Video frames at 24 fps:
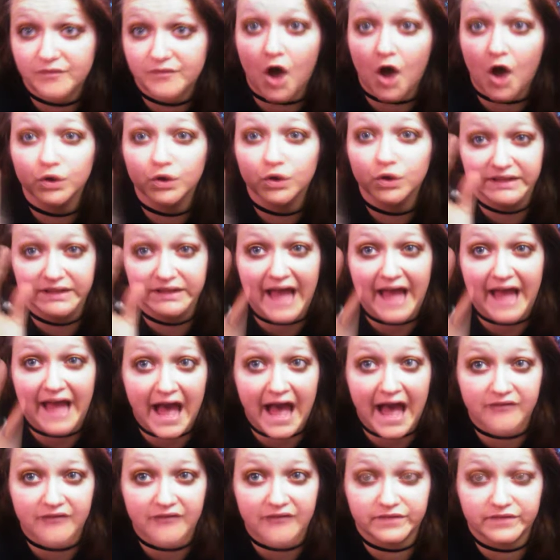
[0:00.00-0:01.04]
Only
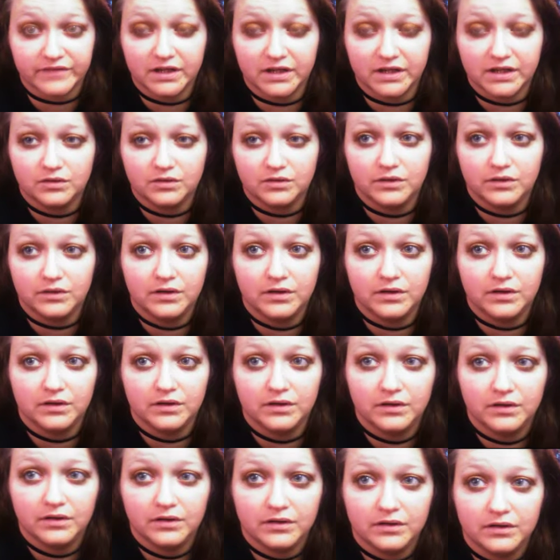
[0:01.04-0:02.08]
half though.
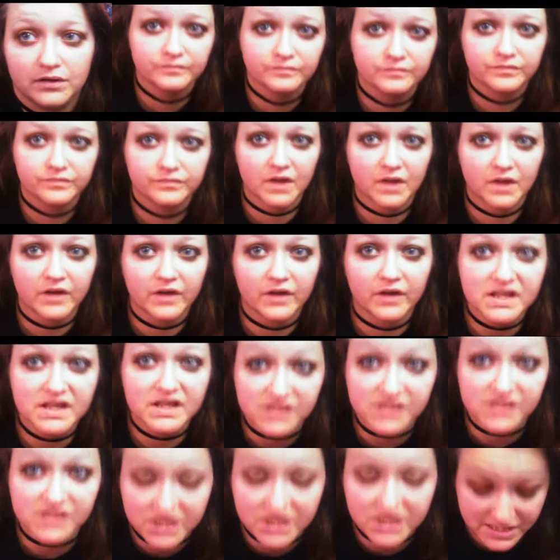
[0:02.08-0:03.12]
Okay, so
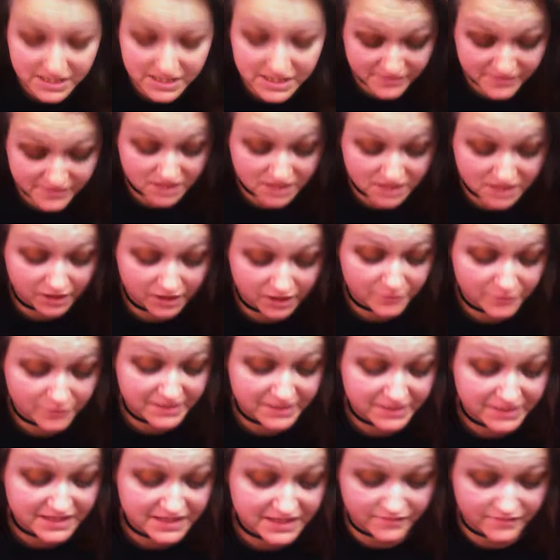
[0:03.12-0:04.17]
that just gives it a little bit of
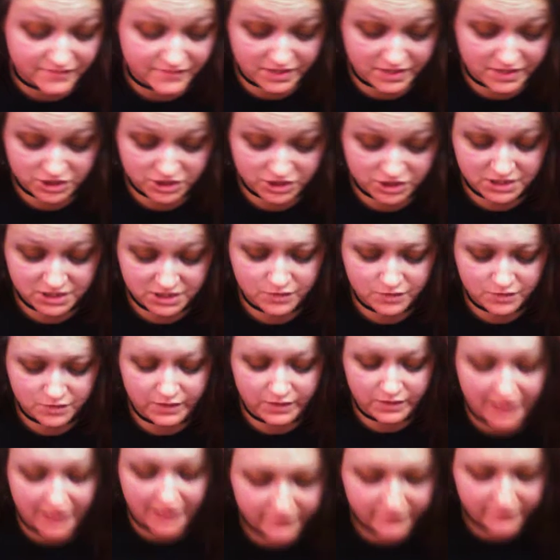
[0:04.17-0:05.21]
definition. It didn't work
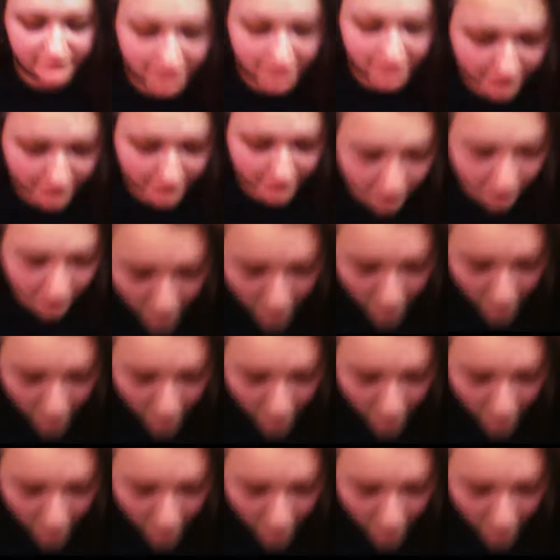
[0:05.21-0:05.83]
out very well.